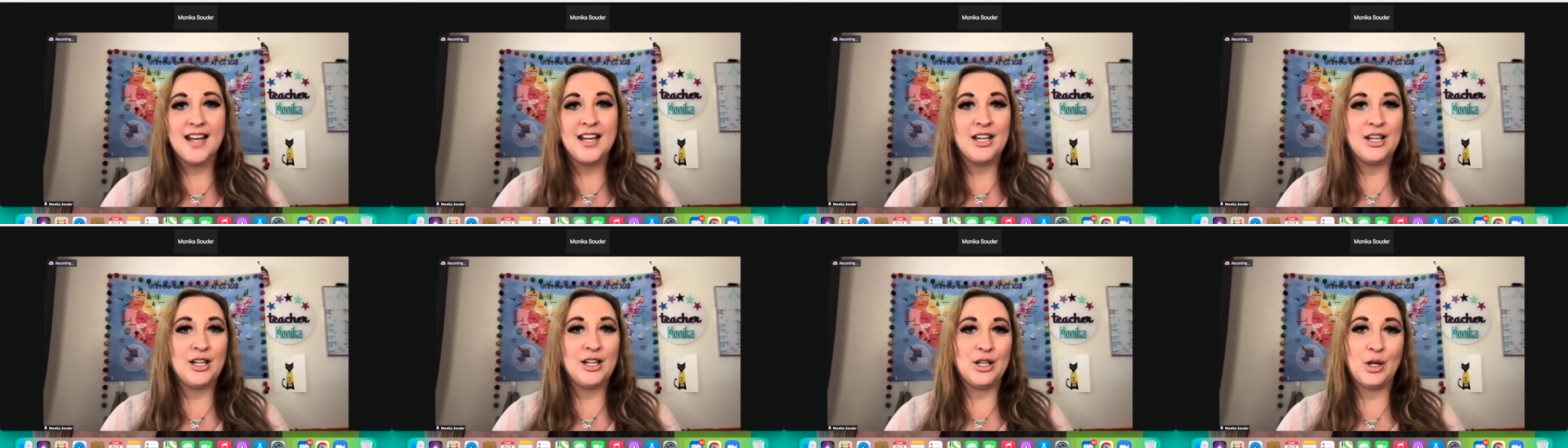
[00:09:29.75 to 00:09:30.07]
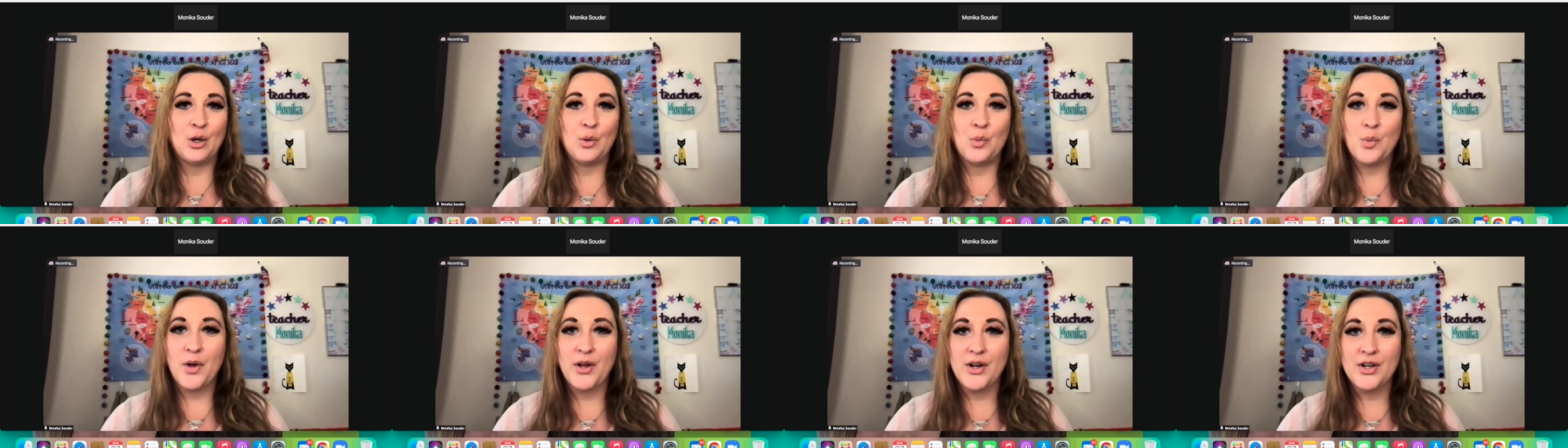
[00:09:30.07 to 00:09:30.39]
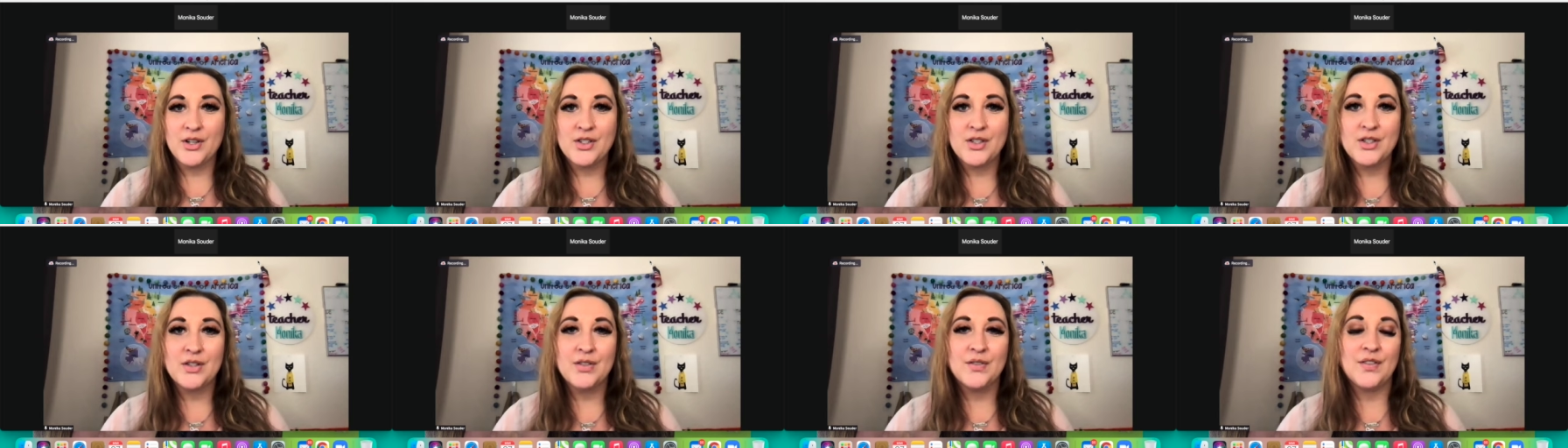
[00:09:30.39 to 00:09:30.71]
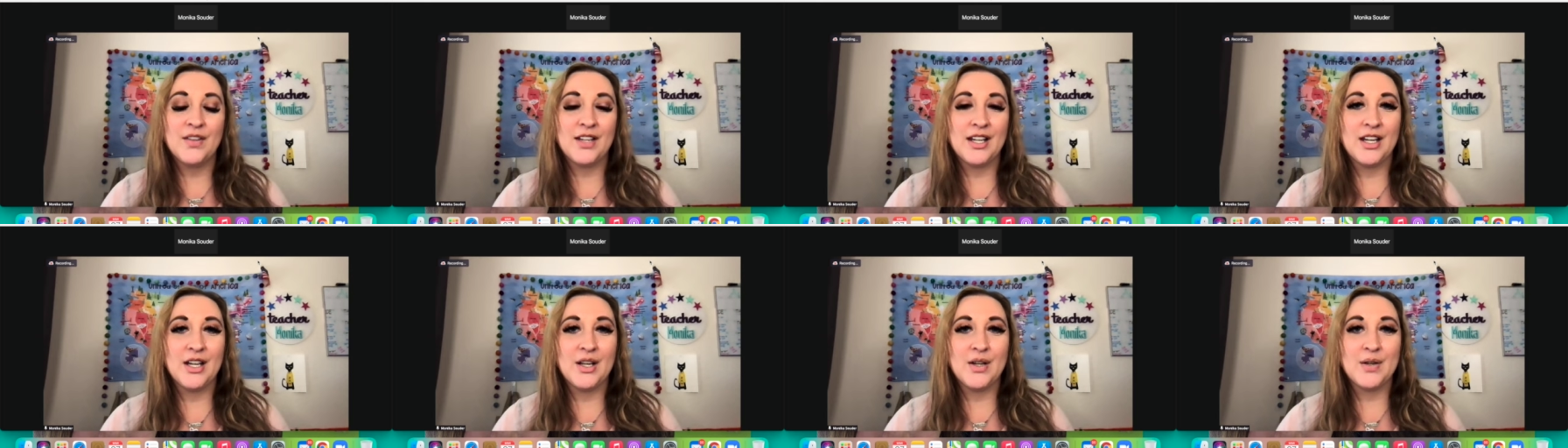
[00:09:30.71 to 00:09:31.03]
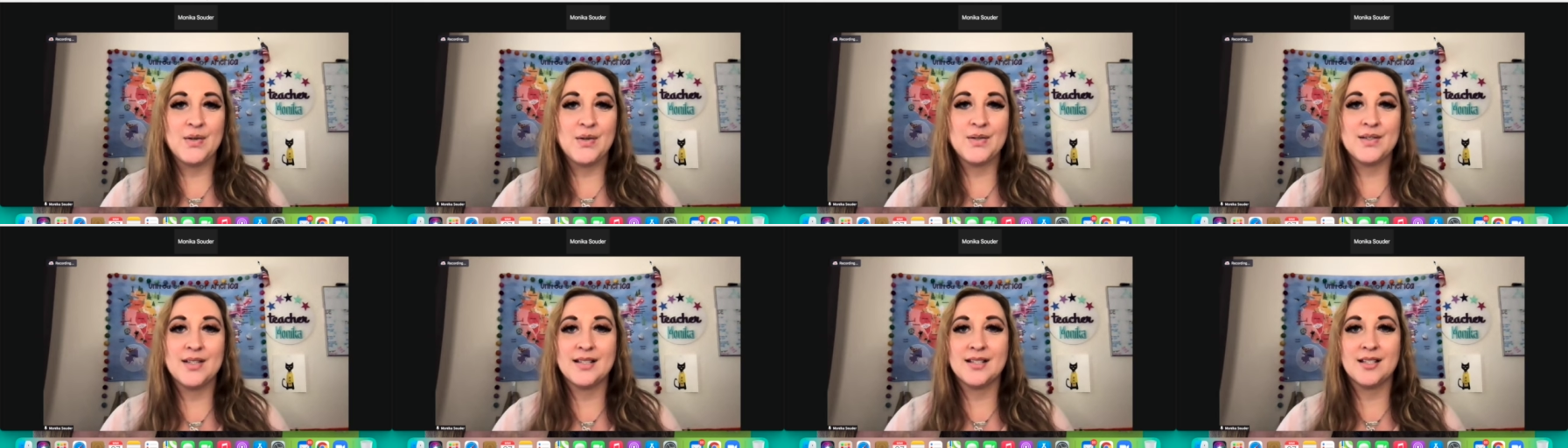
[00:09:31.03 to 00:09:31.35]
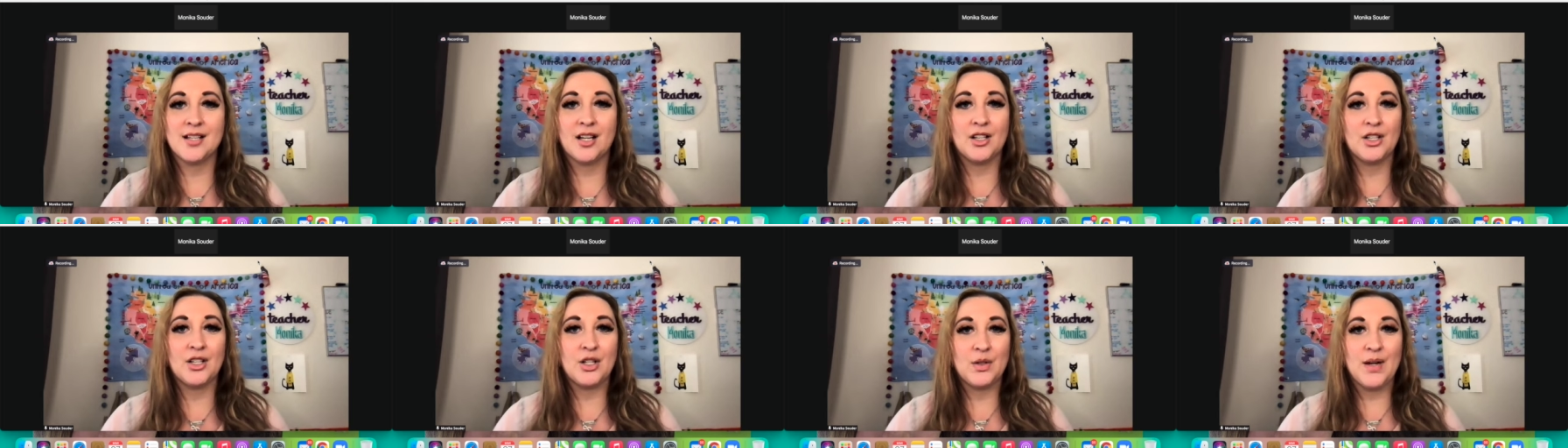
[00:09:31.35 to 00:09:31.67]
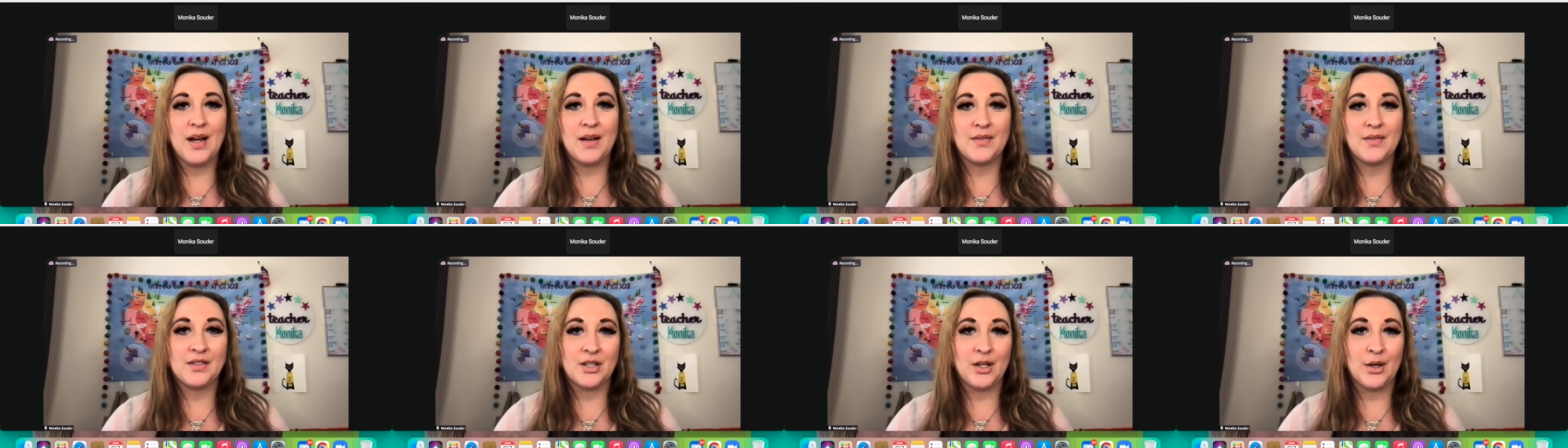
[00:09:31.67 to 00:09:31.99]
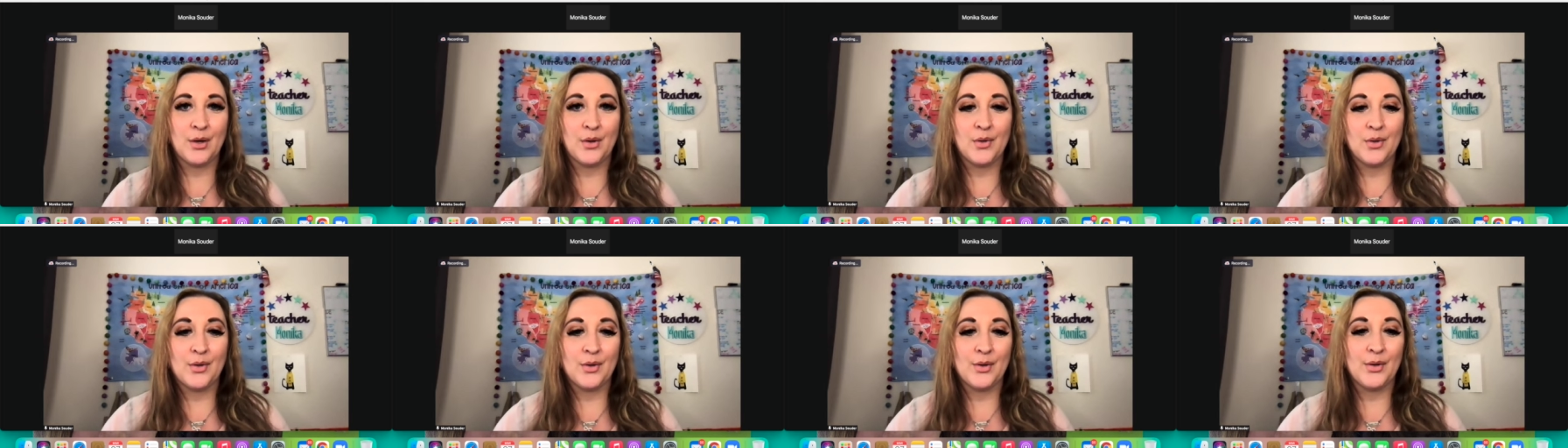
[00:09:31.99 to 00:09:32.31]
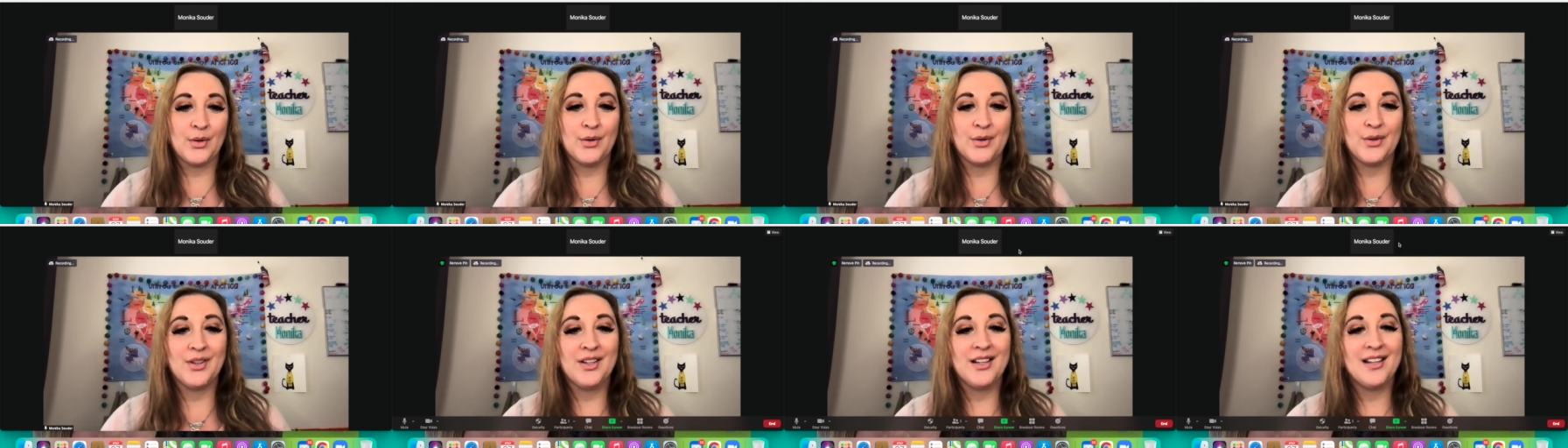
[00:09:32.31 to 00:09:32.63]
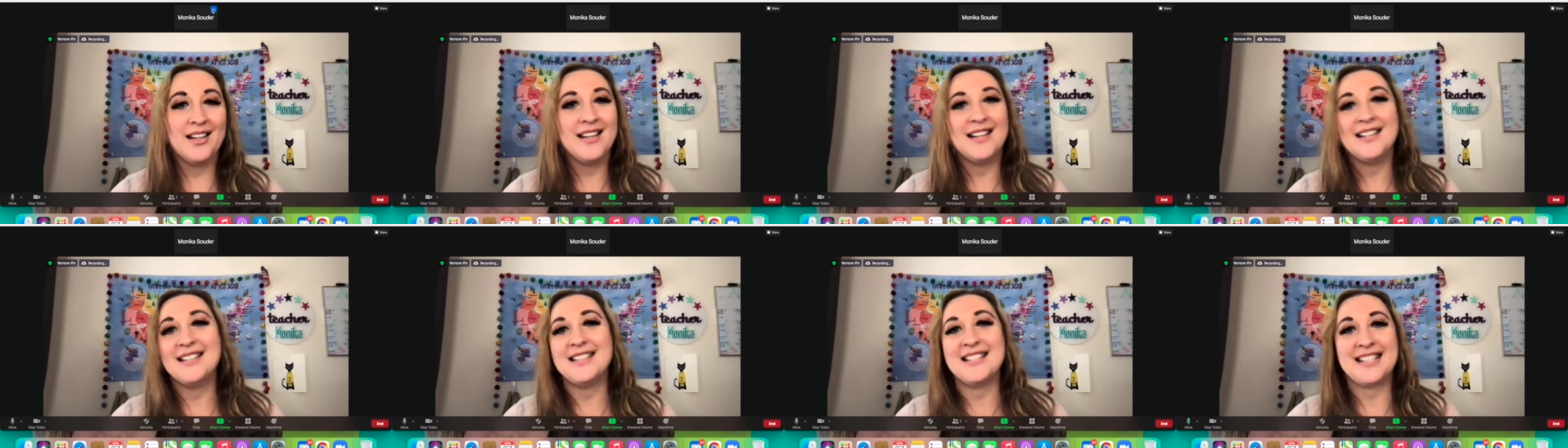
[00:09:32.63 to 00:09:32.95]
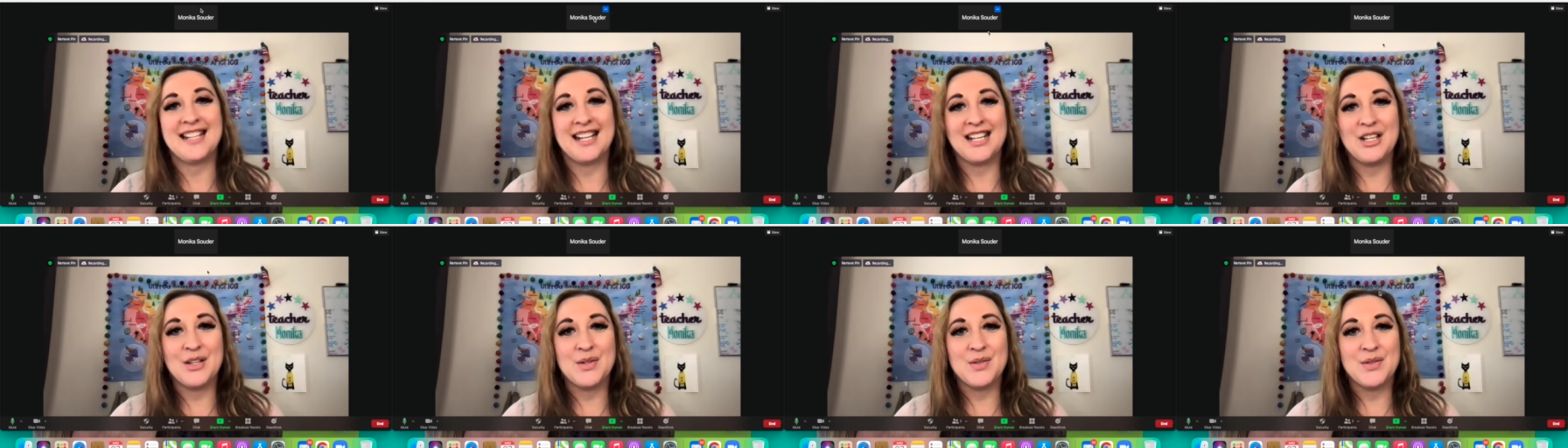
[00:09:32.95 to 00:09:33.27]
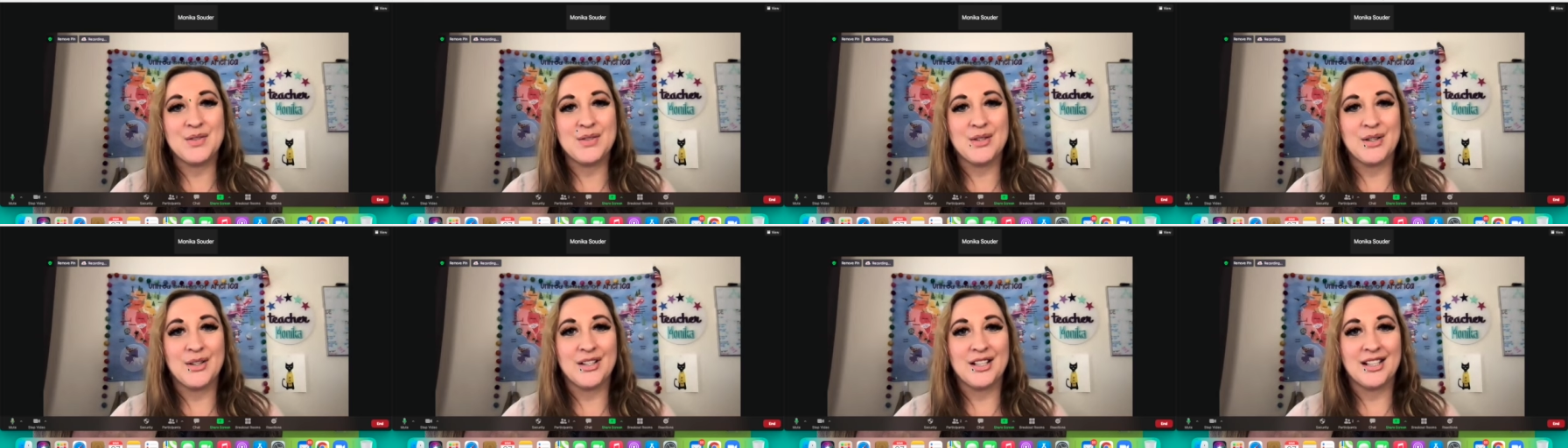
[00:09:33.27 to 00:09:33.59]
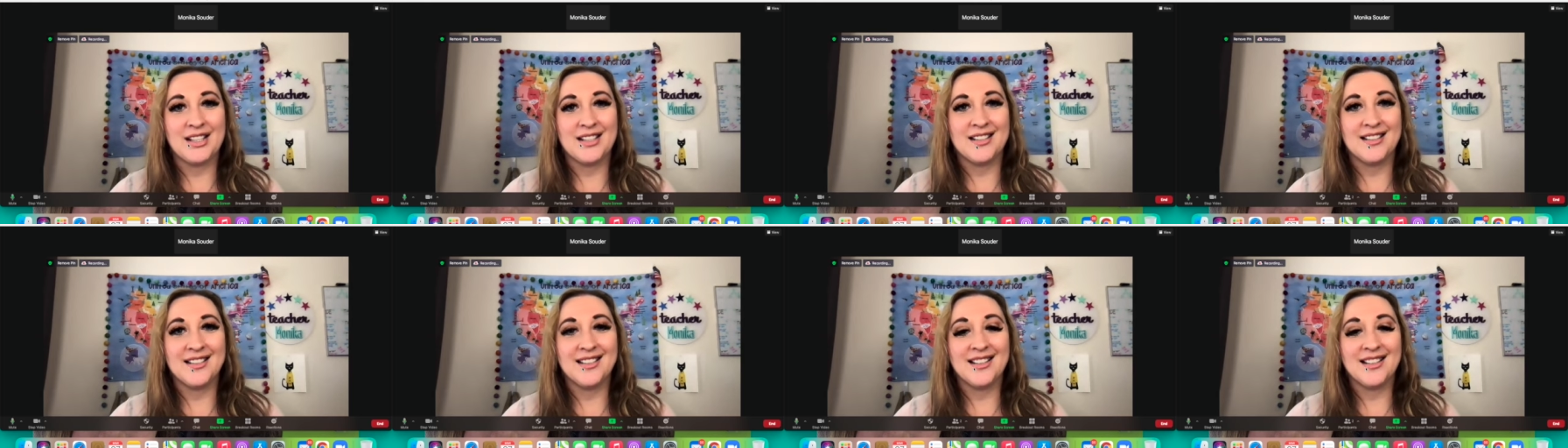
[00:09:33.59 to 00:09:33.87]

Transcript: 1 or 2 videos is all you have to go through to get you started.